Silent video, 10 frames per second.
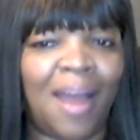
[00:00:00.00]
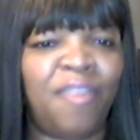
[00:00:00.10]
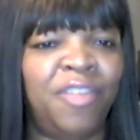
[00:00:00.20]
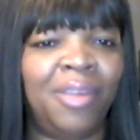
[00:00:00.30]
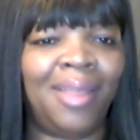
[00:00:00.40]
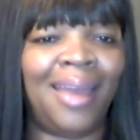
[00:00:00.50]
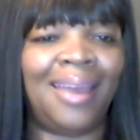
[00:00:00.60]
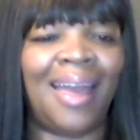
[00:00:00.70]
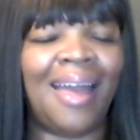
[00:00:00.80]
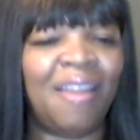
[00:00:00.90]
I feel
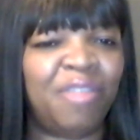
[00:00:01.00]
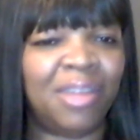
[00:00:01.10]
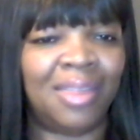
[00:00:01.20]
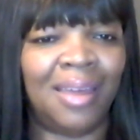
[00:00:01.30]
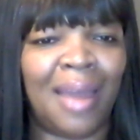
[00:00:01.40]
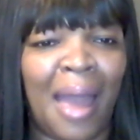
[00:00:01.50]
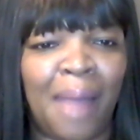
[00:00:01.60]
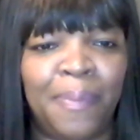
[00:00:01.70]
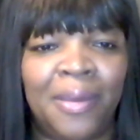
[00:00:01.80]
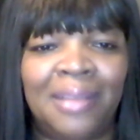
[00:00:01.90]
like everything
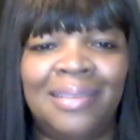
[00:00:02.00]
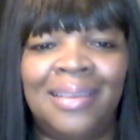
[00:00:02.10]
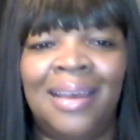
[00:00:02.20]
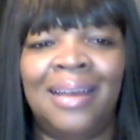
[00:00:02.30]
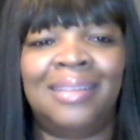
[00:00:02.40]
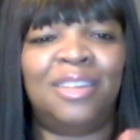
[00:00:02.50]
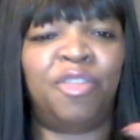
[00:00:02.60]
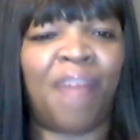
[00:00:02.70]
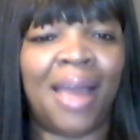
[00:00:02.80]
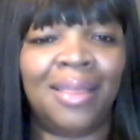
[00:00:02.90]
happens
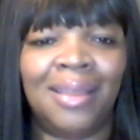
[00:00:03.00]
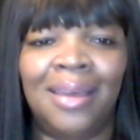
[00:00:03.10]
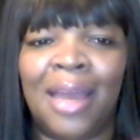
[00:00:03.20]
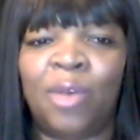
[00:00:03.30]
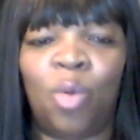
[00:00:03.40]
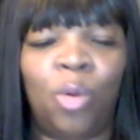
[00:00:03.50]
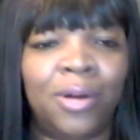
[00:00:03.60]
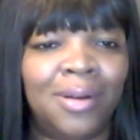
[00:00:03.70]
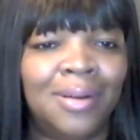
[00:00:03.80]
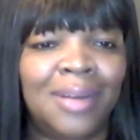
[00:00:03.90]
divinely and
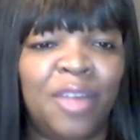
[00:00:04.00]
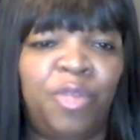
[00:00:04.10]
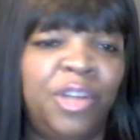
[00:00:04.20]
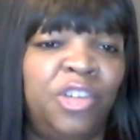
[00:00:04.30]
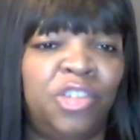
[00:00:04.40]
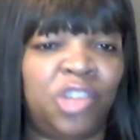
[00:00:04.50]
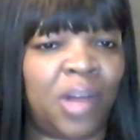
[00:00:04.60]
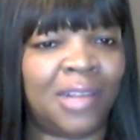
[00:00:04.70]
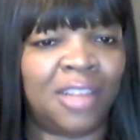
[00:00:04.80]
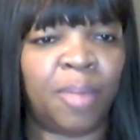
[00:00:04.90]
ordered if we just
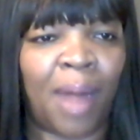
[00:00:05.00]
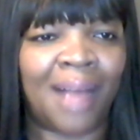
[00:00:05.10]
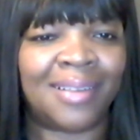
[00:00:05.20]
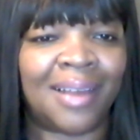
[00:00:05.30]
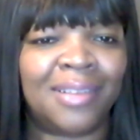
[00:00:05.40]
trust the process.